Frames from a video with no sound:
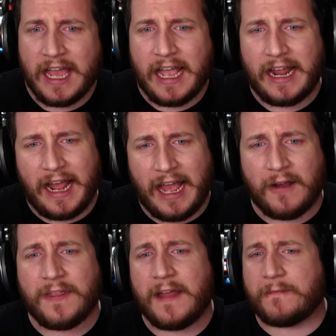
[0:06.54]
and
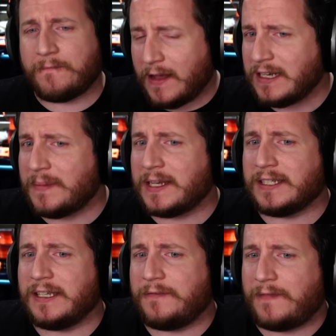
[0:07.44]
how that
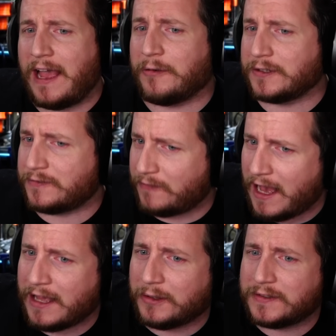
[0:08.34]
fundamentally fouls
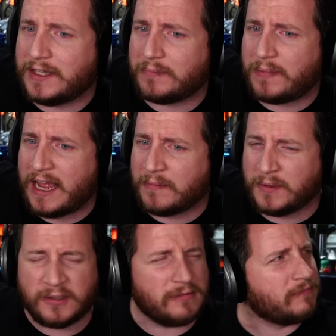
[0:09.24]
files that
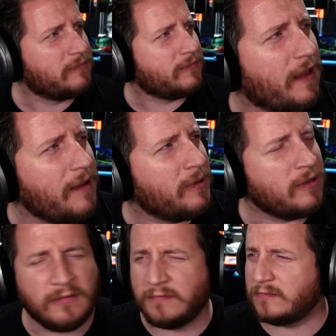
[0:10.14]
bamboo,
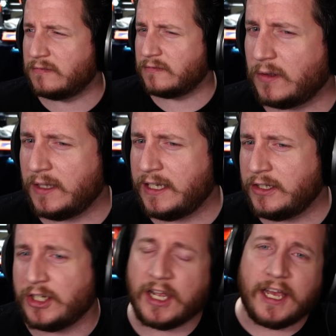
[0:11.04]
bamboo, foliage